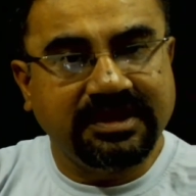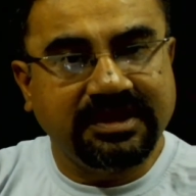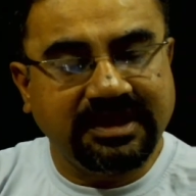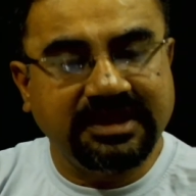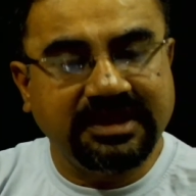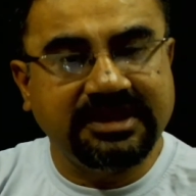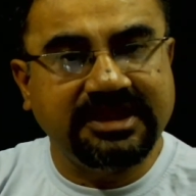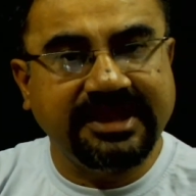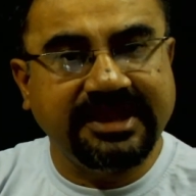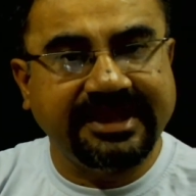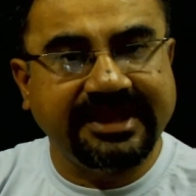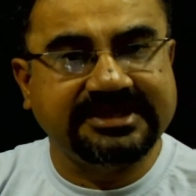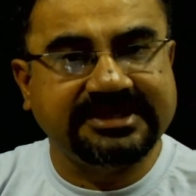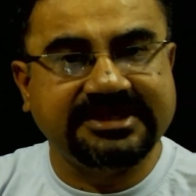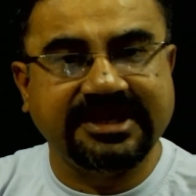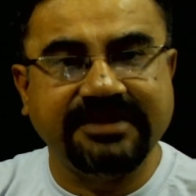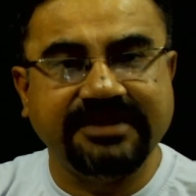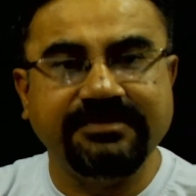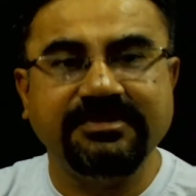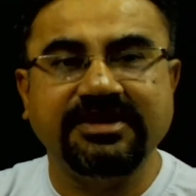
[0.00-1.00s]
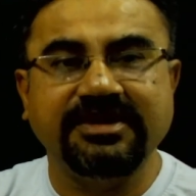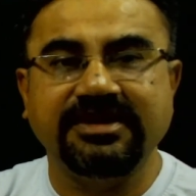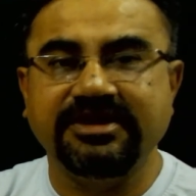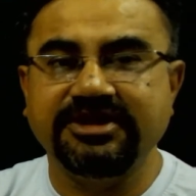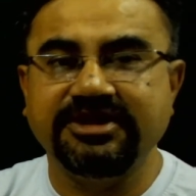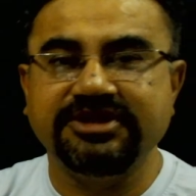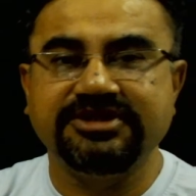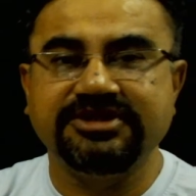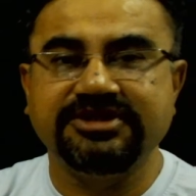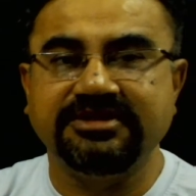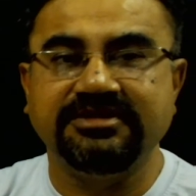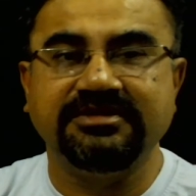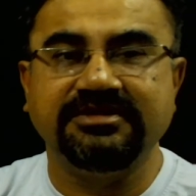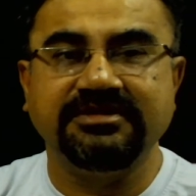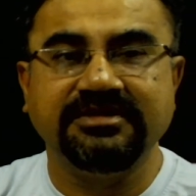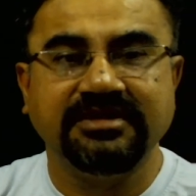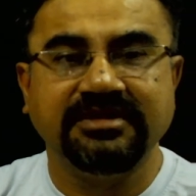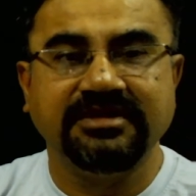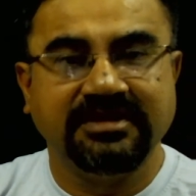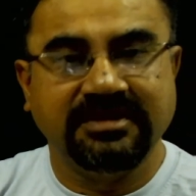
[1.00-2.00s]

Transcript: In the extreme condition,